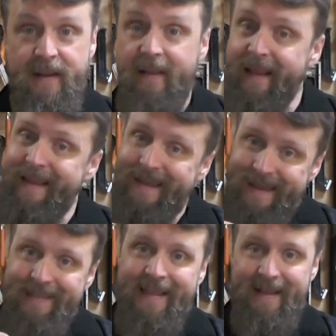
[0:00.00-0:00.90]
And
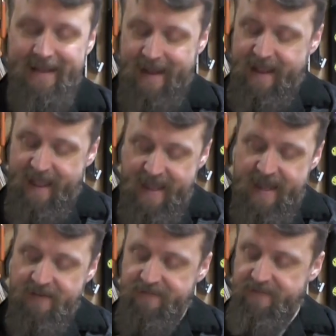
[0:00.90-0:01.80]
that I
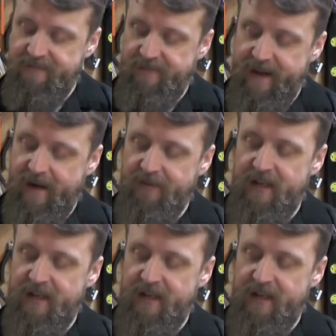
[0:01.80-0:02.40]
have found